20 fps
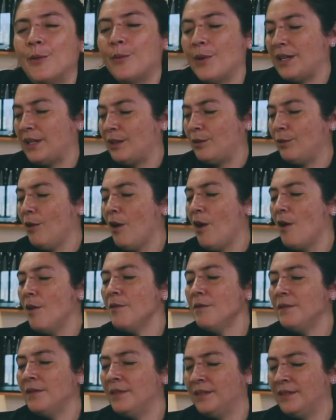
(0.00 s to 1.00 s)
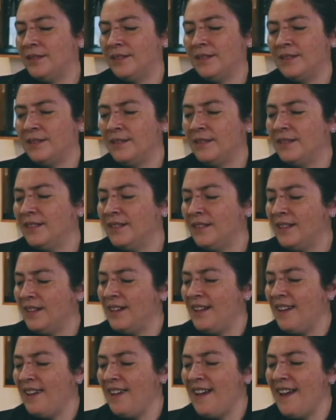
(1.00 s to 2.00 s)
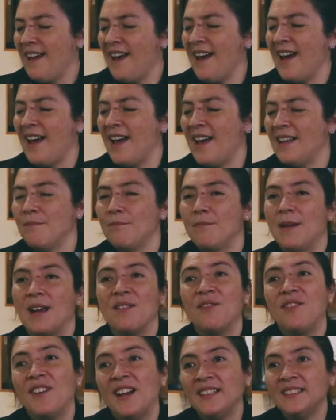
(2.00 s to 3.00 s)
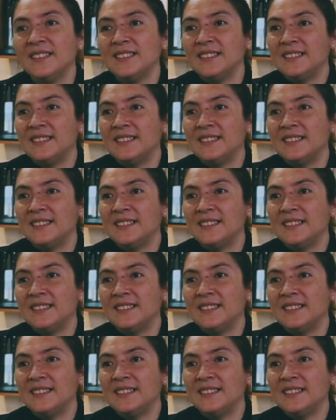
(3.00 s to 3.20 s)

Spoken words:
ready to go. And my friends,